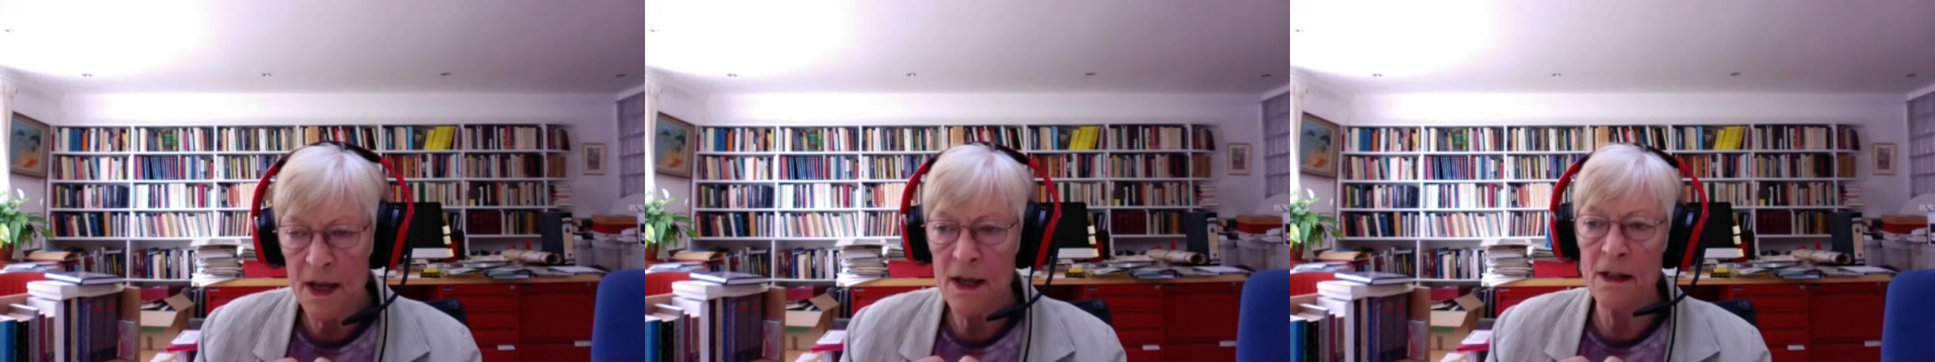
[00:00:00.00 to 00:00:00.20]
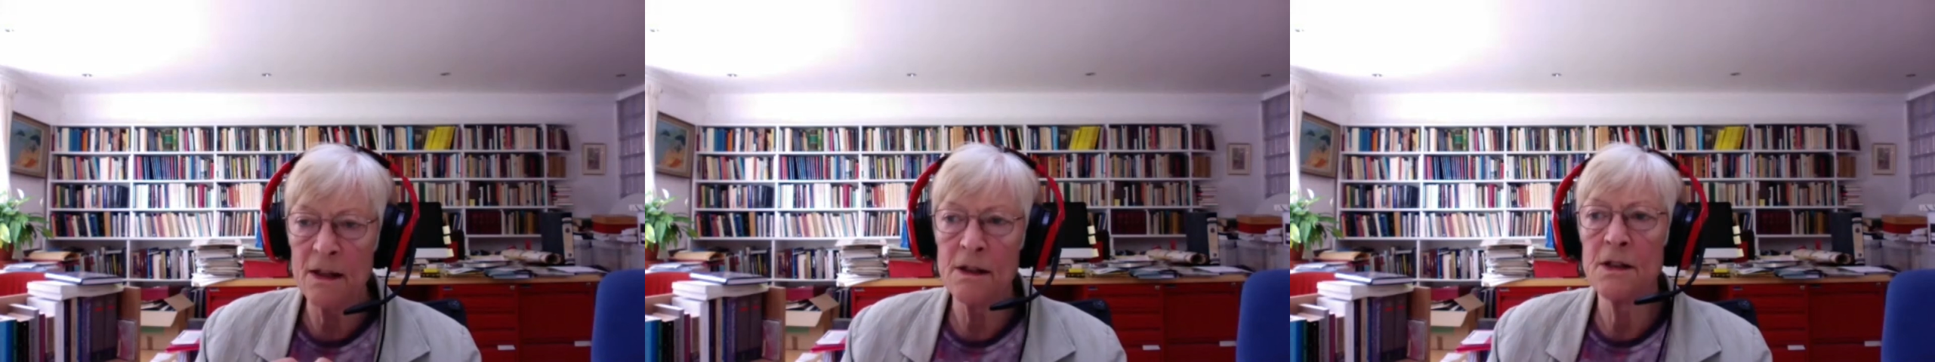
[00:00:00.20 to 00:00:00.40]

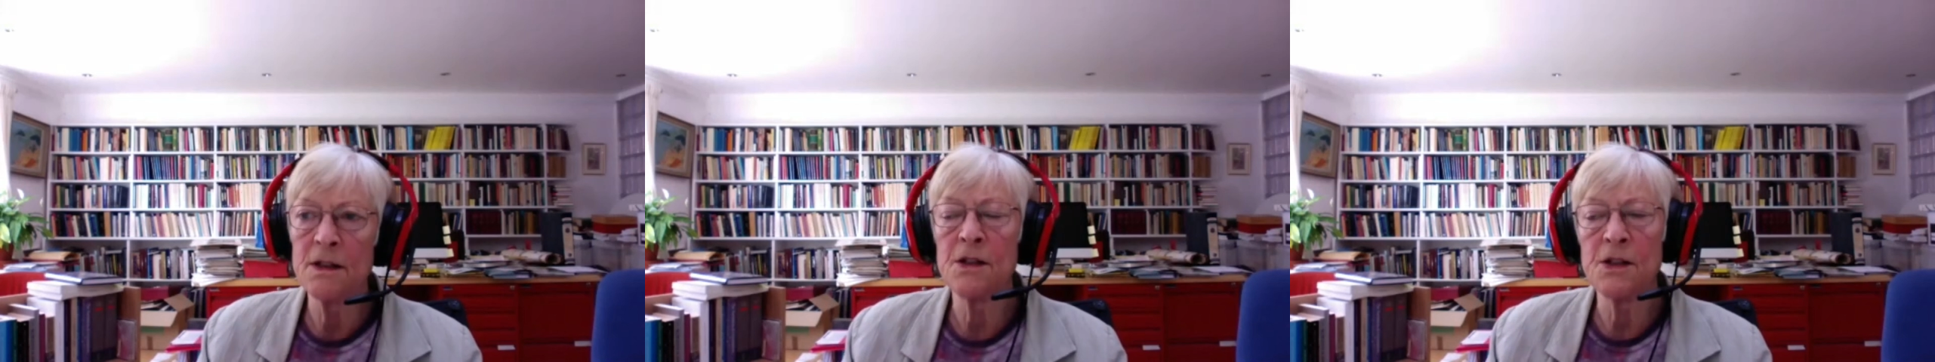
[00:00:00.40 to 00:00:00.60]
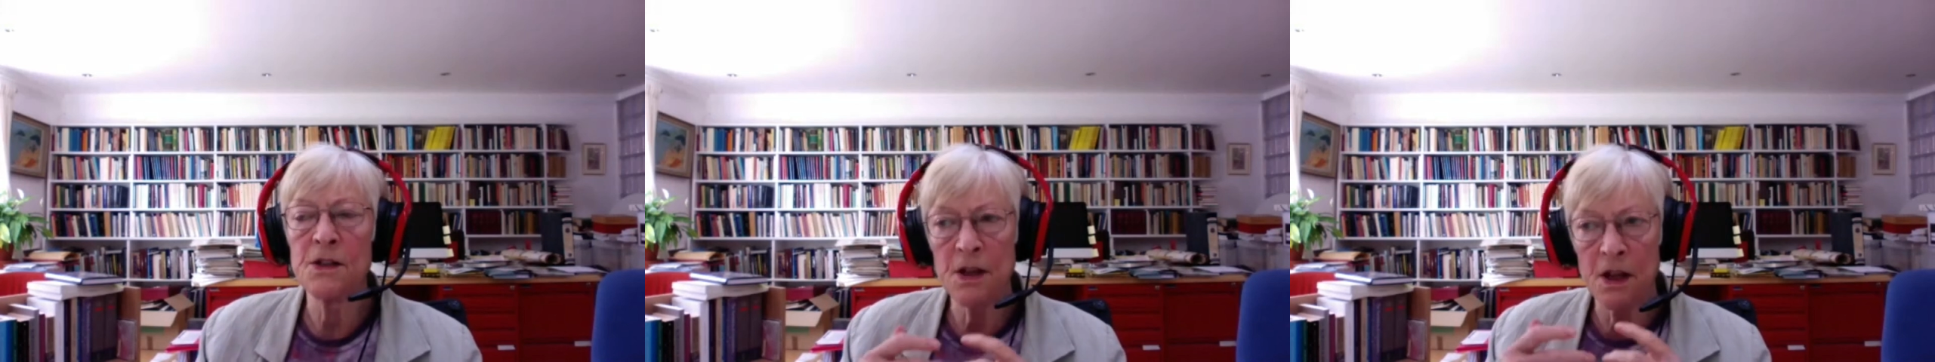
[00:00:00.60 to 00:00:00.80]

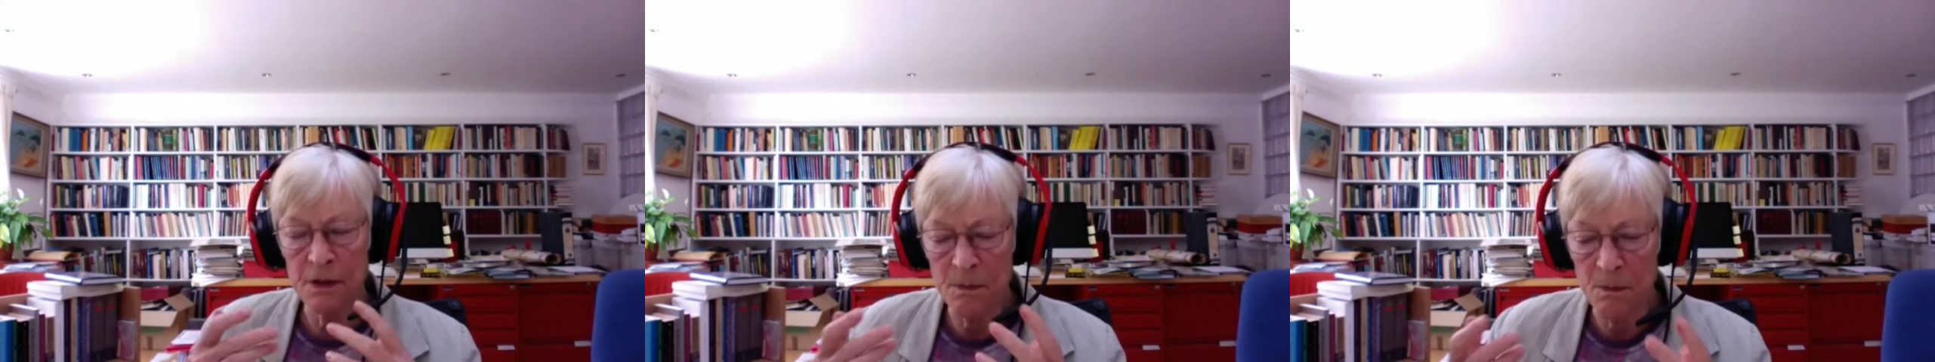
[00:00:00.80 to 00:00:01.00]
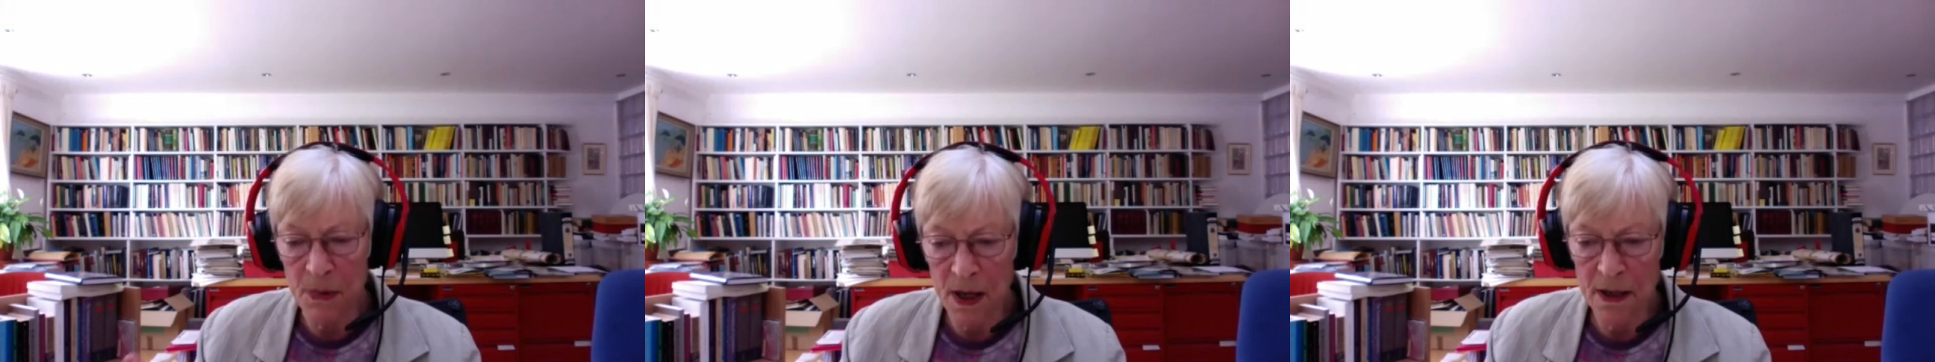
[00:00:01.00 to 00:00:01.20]
elders,
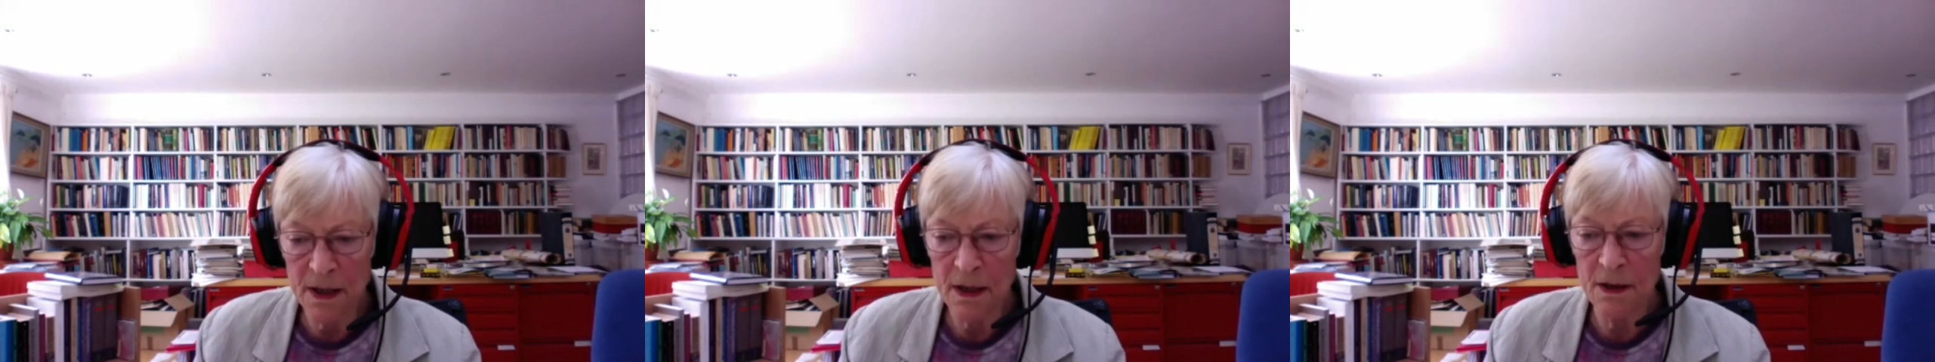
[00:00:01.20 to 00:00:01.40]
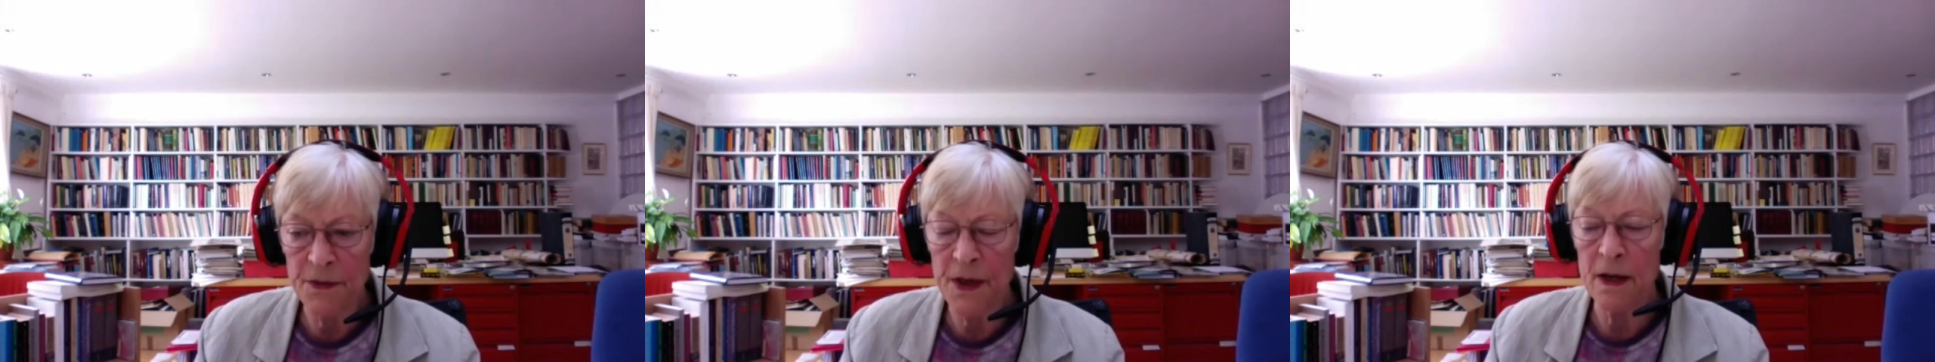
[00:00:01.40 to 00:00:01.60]

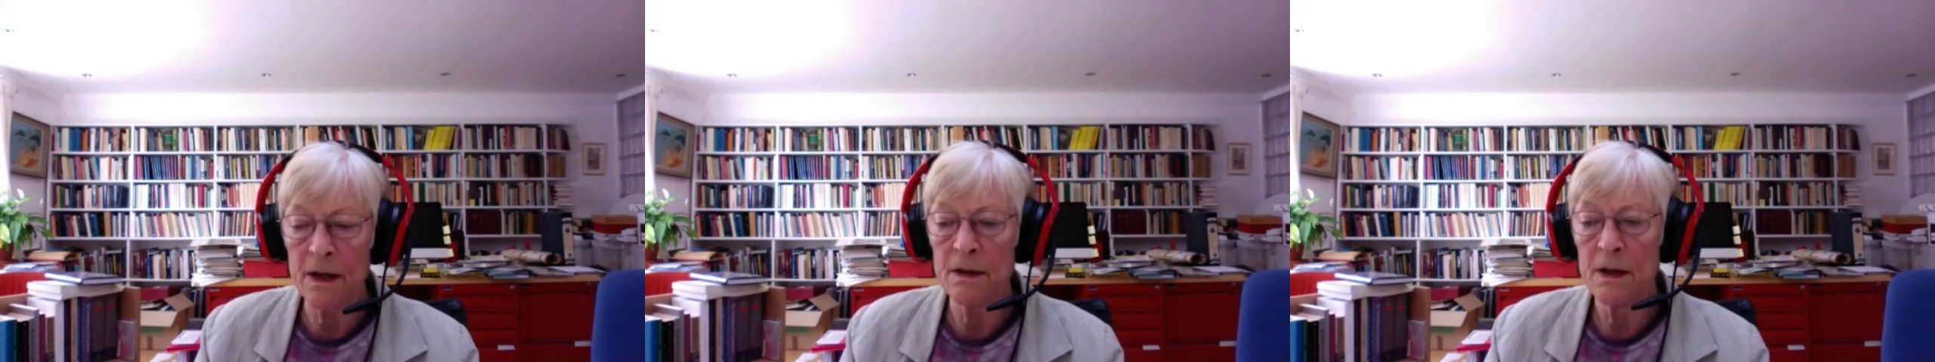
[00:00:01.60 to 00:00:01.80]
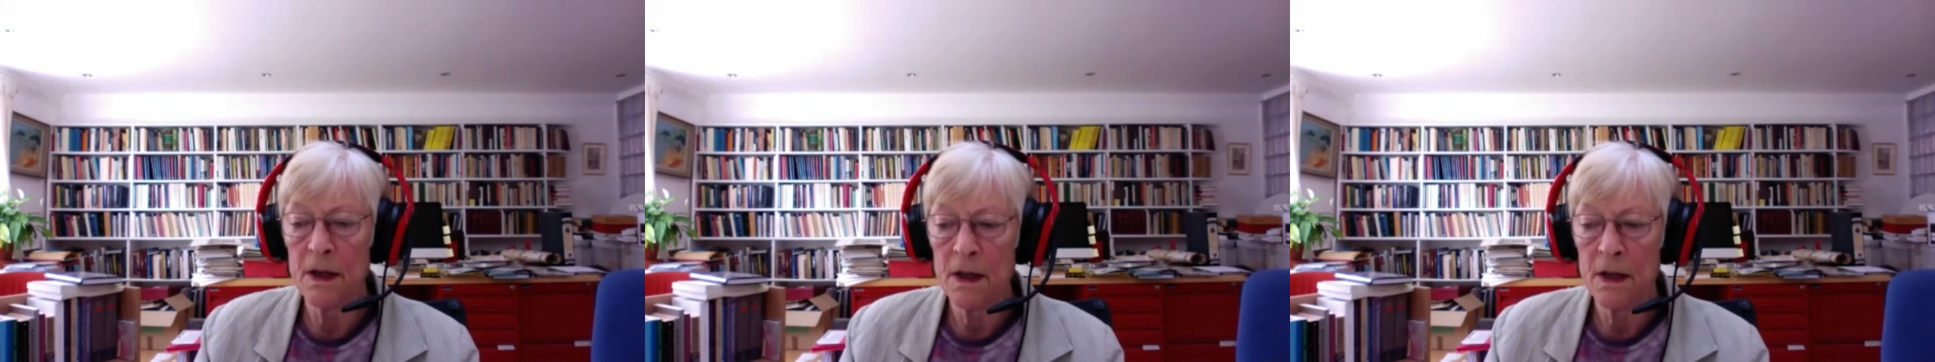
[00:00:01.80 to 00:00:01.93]
admire their,